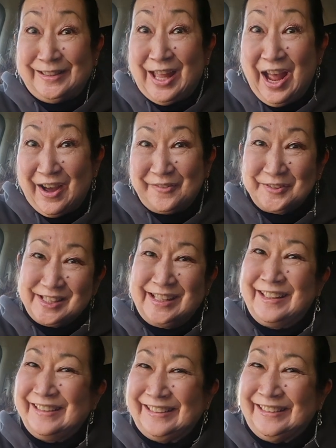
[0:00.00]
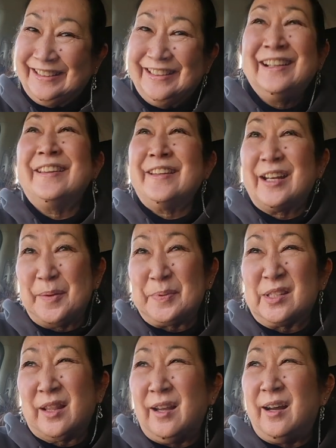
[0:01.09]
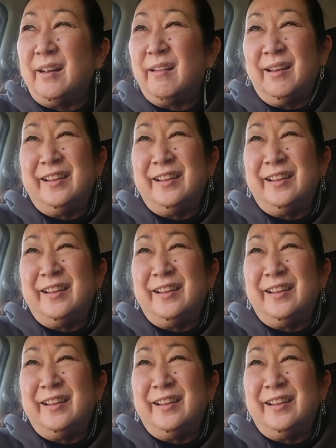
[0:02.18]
laughs. That happens a lot.